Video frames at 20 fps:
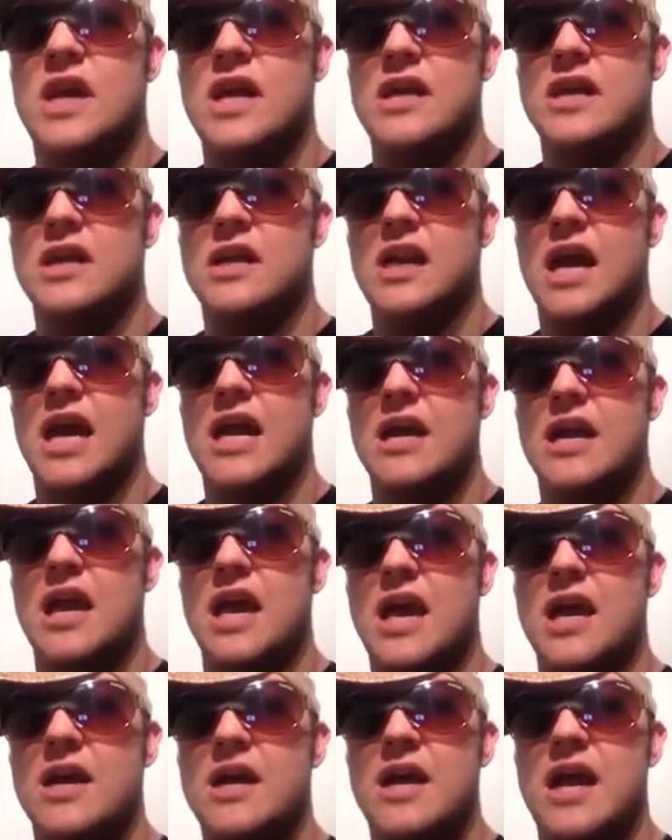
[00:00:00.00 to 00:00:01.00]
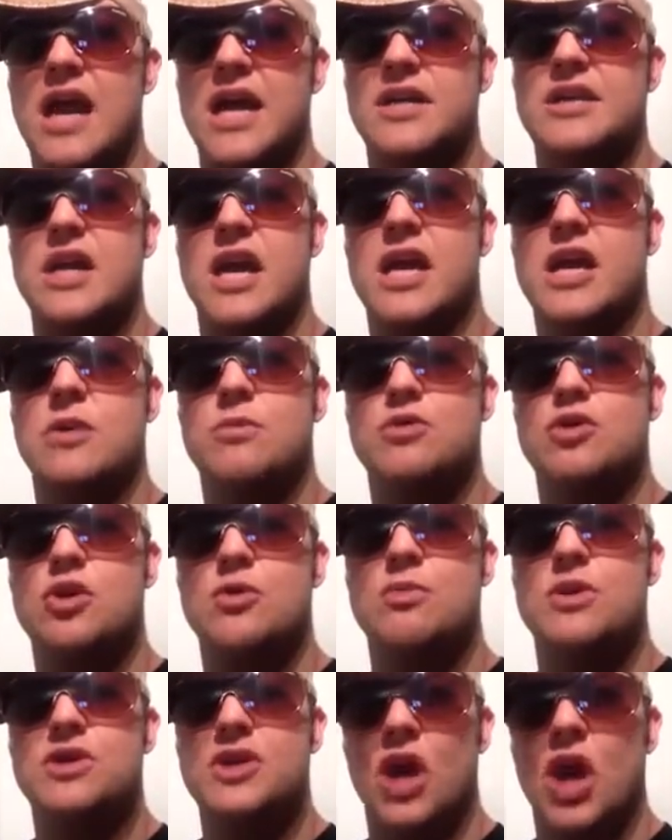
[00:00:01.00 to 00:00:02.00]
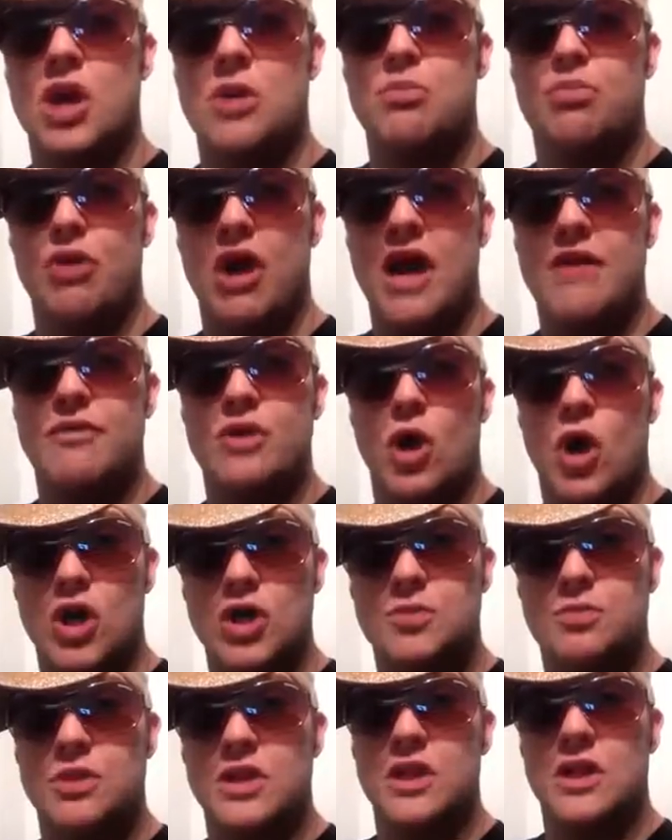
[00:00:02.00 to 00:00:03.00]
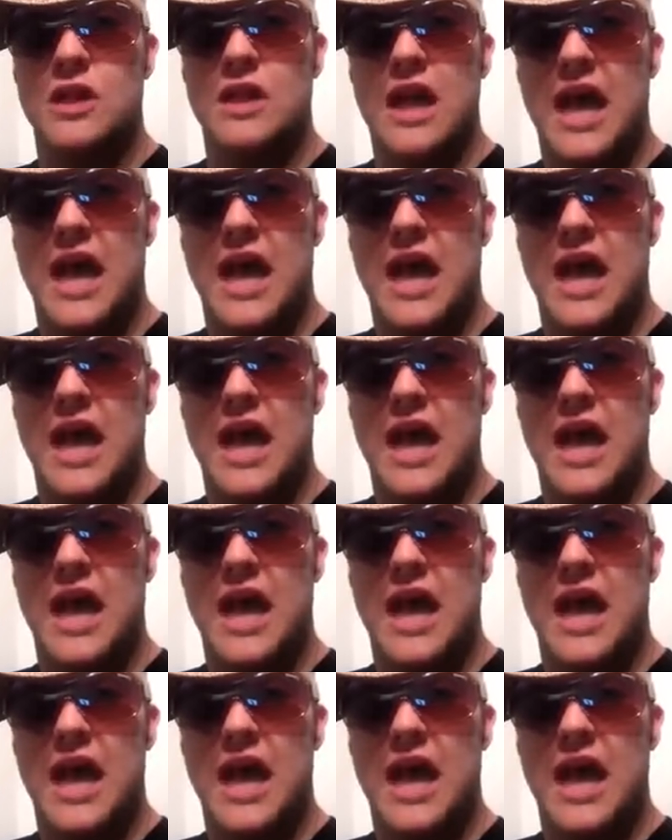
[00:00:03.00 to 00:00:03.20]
in Kandla, at Jacob Zuma's own private hospital,